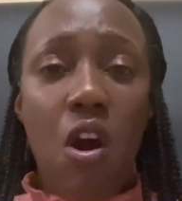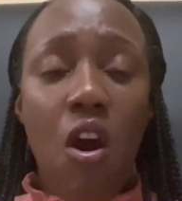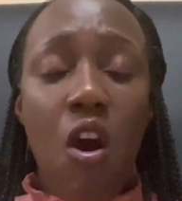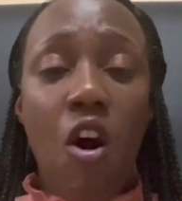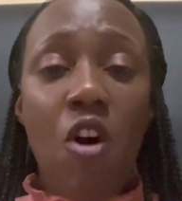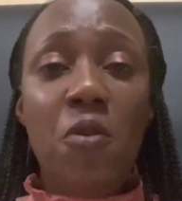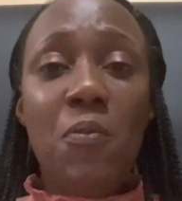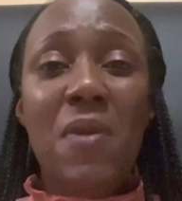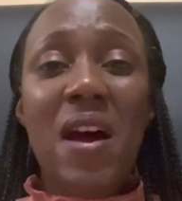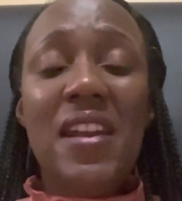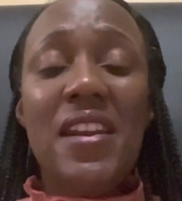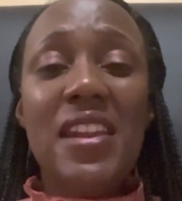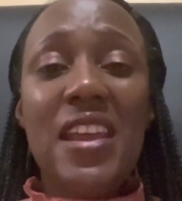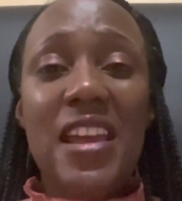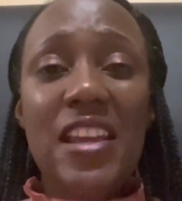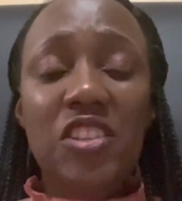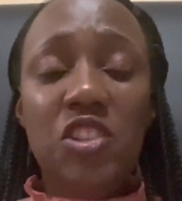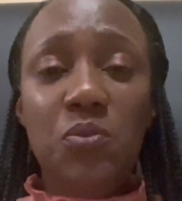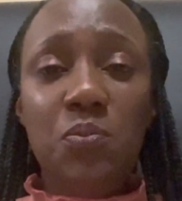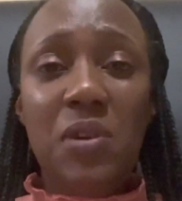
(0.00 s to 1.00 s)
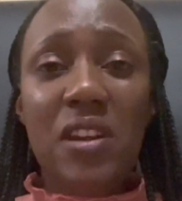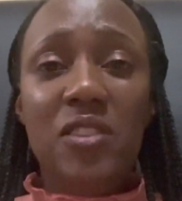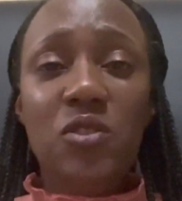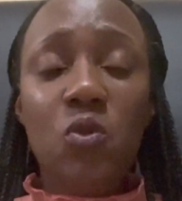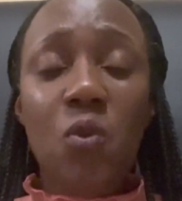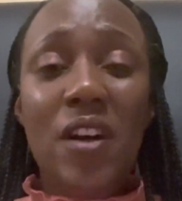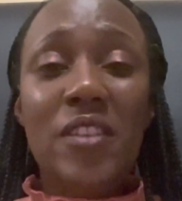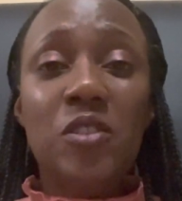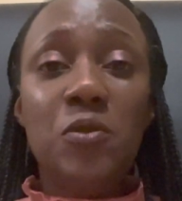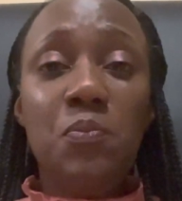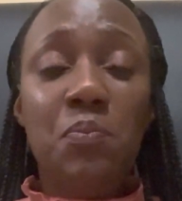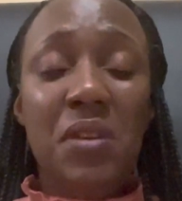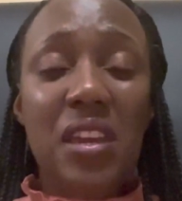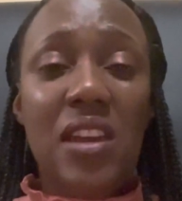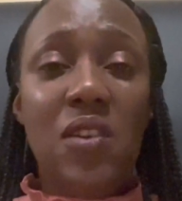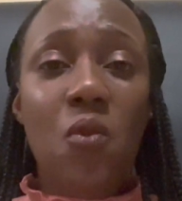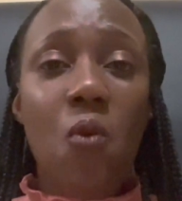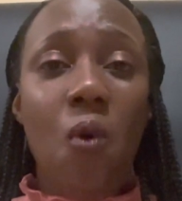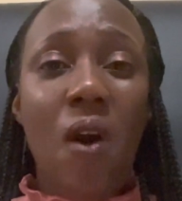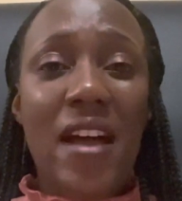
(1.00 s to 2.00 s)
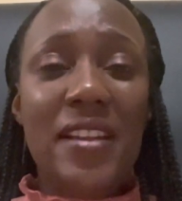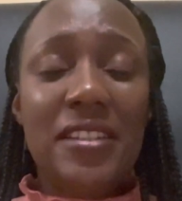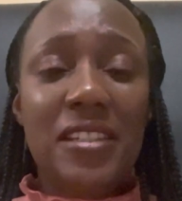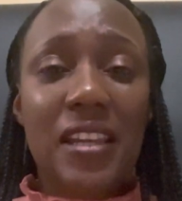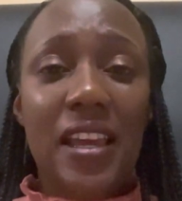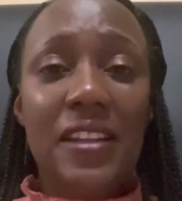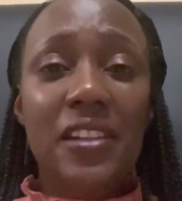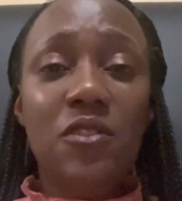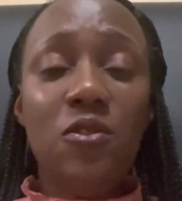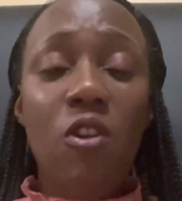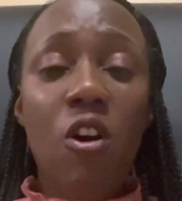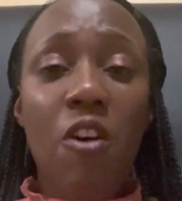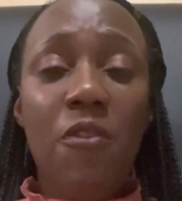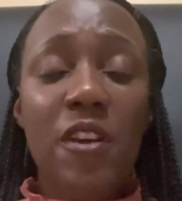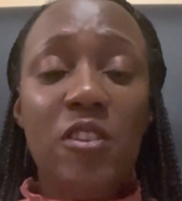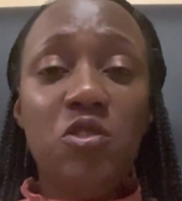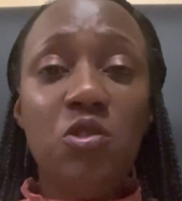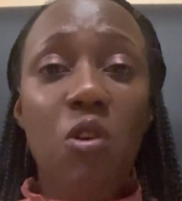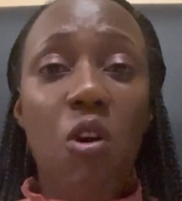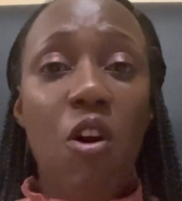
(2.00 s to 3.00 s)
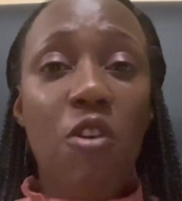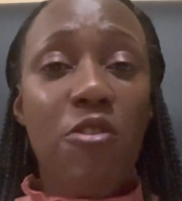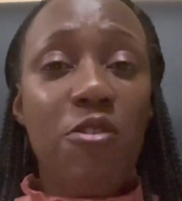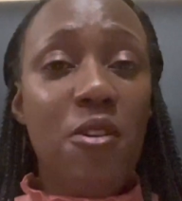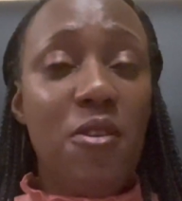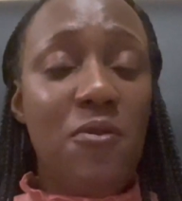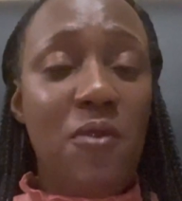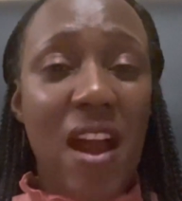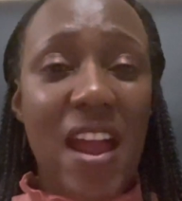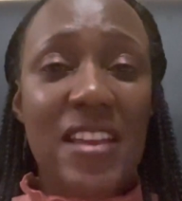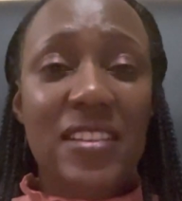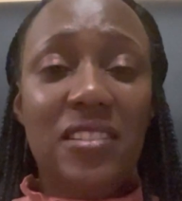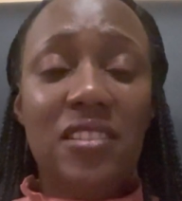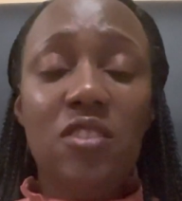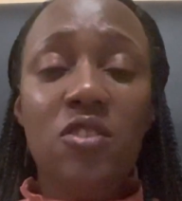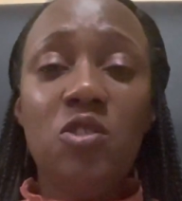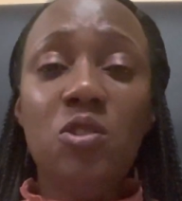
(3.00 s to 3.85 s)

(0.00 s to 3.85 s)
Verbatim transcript: or management was being wanted in order to authorize it.